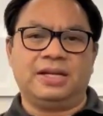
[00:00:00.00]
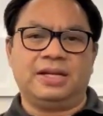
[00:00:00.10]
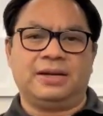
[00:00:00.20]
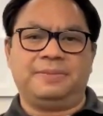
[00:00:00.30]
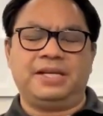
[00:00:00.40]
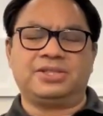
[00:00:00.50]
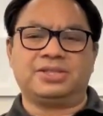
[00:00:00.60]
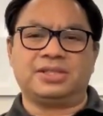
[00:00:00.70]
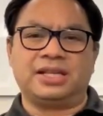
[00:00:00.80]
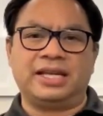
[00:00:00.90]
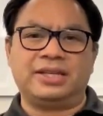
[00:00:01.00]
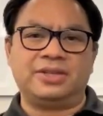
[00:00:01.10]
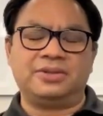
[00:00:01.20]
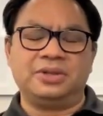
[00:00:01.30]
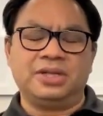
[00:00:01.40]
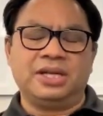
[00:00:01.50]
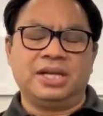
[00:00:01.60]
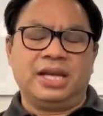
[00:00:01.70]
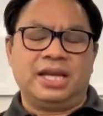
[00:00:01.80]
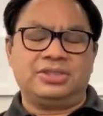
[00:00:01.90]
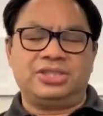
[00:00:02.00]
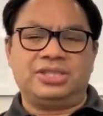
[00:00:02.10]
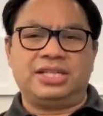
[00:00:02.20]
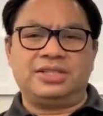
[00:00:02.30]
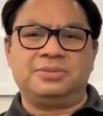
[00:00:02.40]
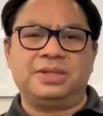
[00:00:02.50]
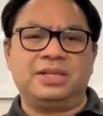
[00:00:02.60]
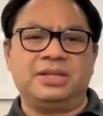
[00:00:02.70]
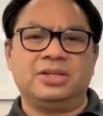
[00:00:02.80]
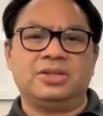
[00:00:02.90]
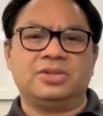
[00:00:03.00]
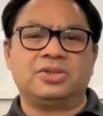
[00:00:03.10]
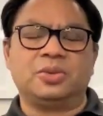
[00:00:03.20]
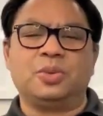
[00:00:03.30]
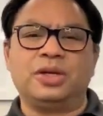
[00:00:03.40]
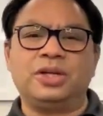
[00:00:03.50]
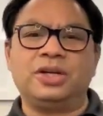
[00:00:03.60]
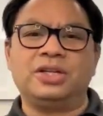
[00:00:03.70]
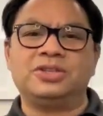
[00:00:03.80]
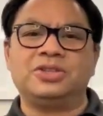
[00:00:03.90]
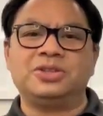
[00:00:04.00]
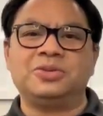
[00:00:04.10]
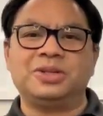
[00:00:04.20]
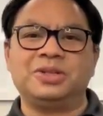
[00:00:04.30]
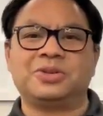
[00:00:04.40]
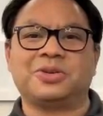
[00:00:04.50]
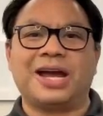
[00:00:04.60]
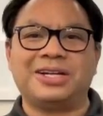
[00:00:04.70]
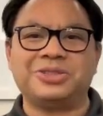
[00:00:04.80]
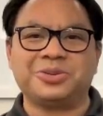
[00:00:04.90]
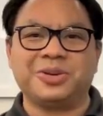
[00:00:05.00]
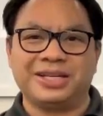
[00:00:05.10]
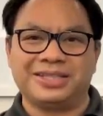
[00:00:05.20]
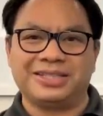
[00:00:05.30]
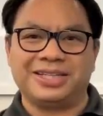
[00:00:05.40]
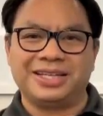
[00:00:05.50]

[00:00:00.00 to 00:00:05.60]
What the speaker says: Patients like you." And she said to me, "So what are you going to do when you graduate?"